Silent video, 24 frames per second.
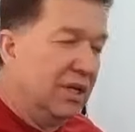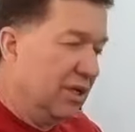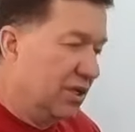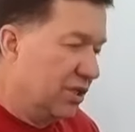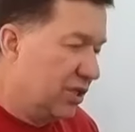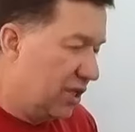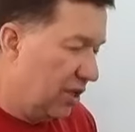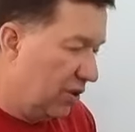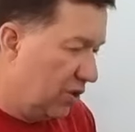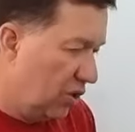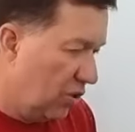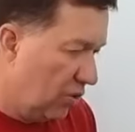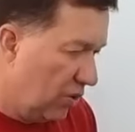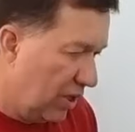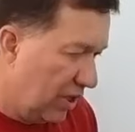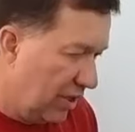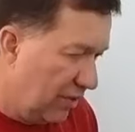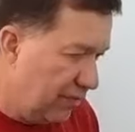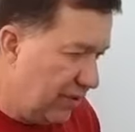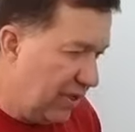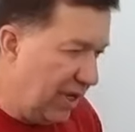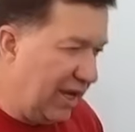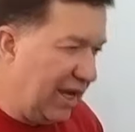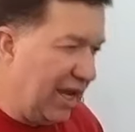So you're
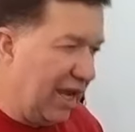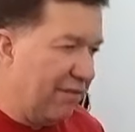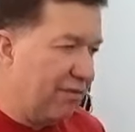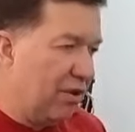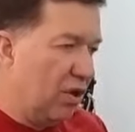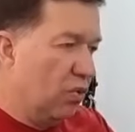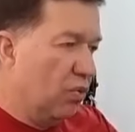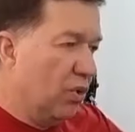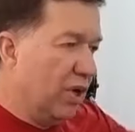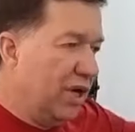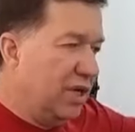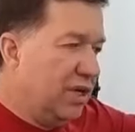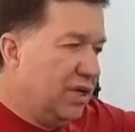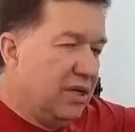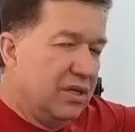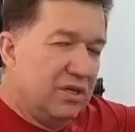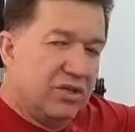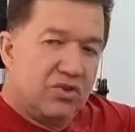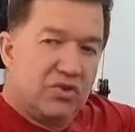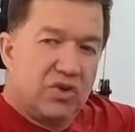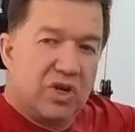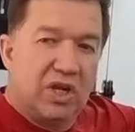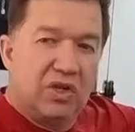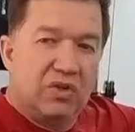lifting heavy weight
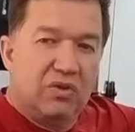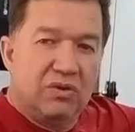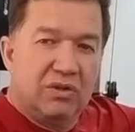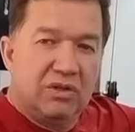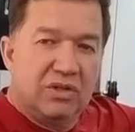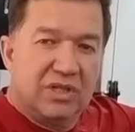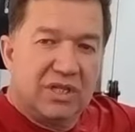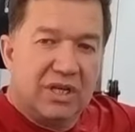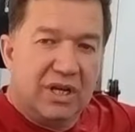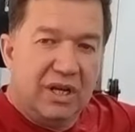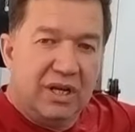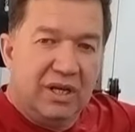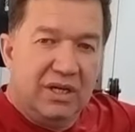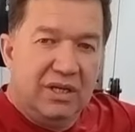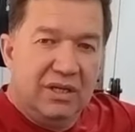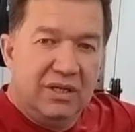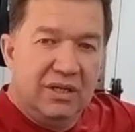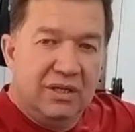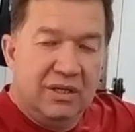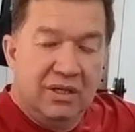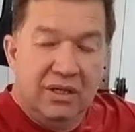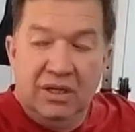straight to the side,